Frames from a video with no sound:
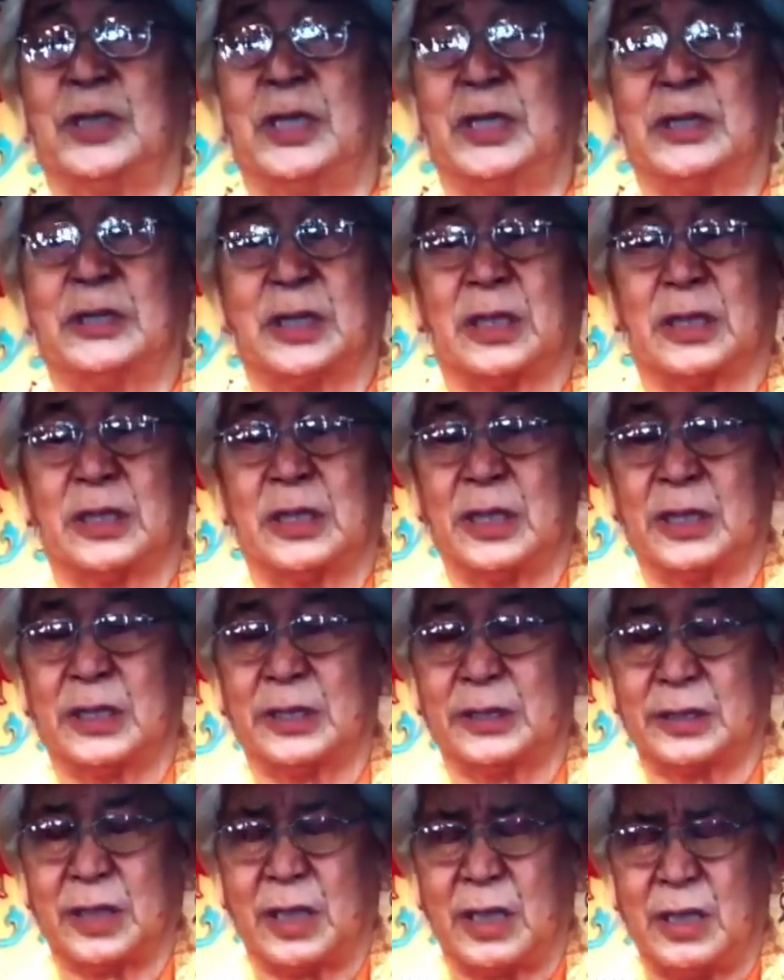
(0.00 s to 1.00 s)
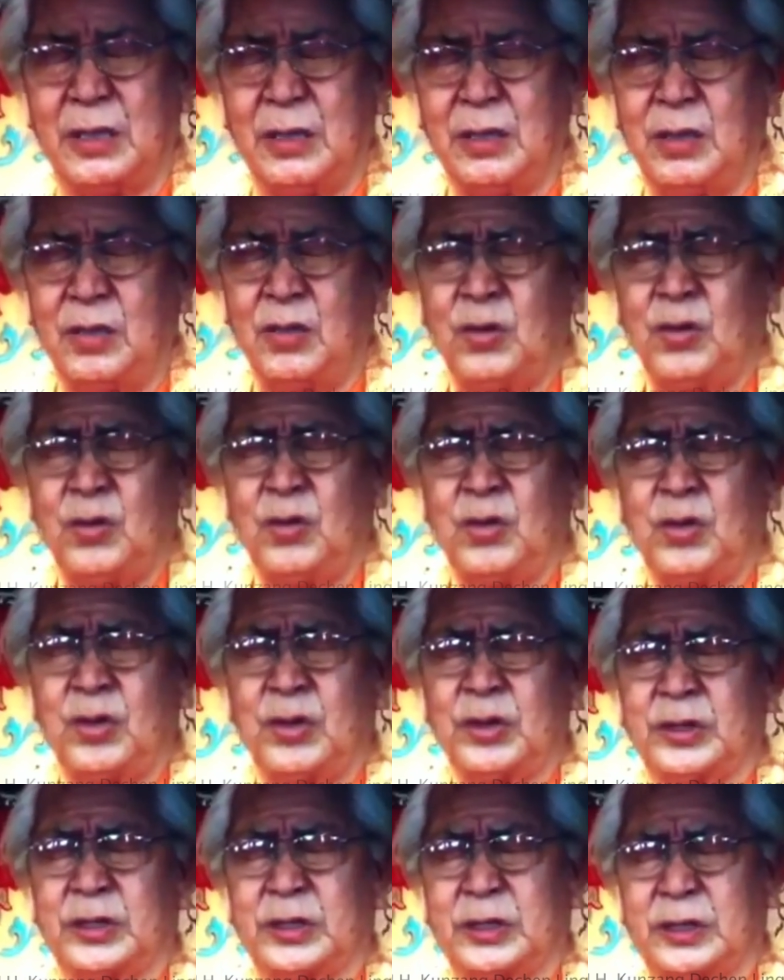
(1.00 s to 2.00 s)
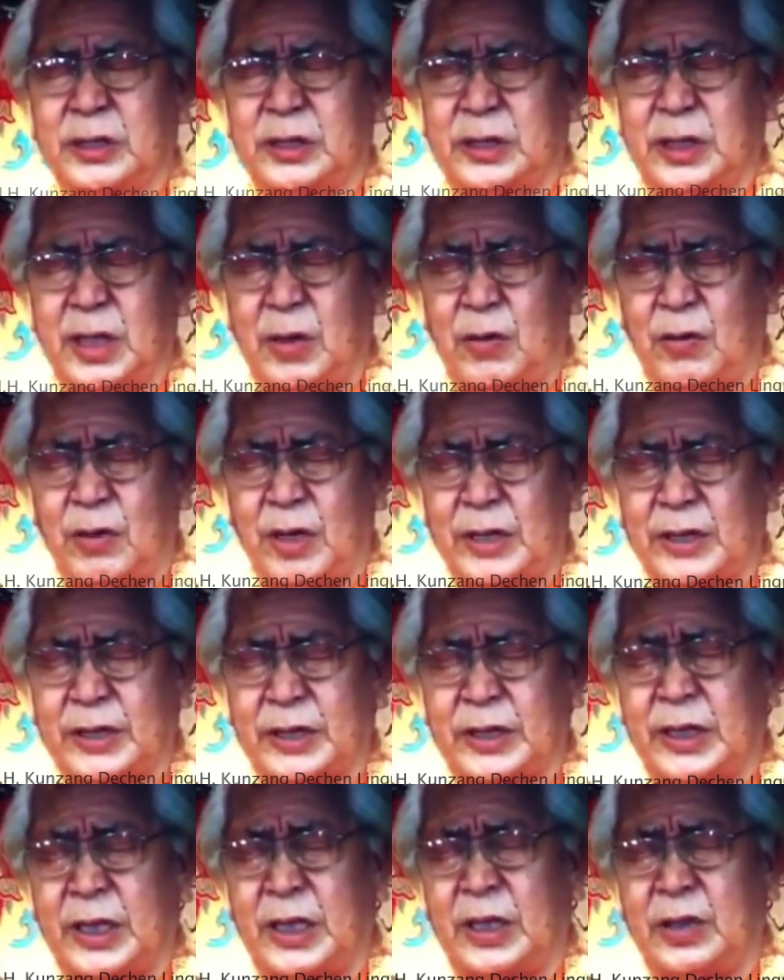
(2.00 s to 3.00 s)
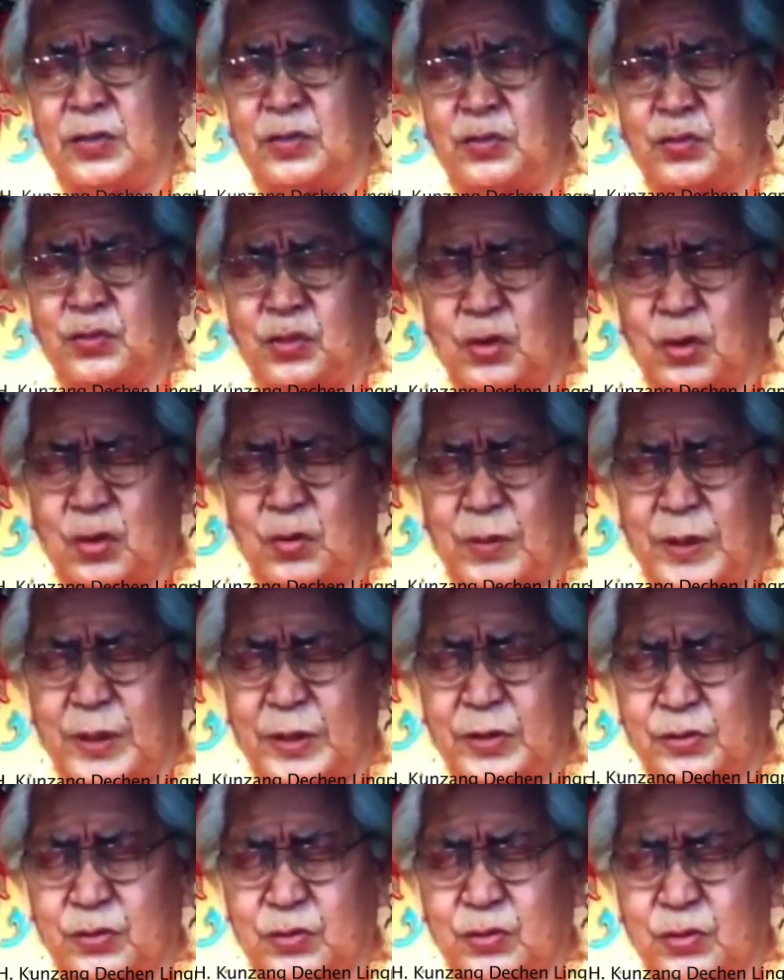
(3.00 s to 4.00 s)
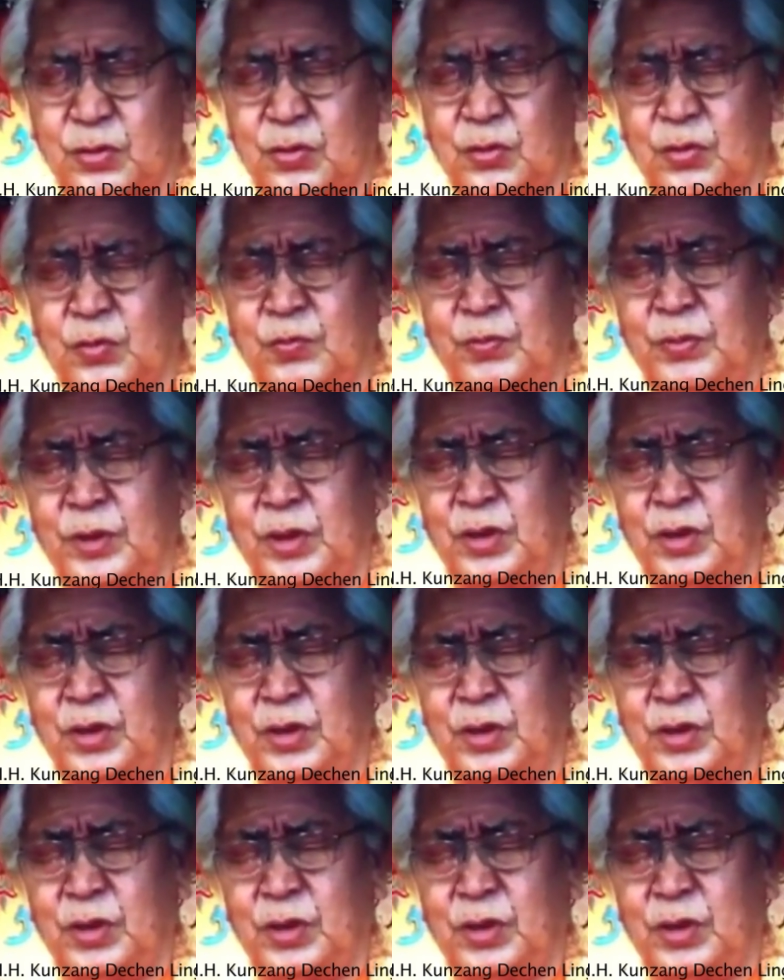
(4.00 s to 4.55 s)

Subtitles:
was teaching these basic teachings, and we had a very good translator.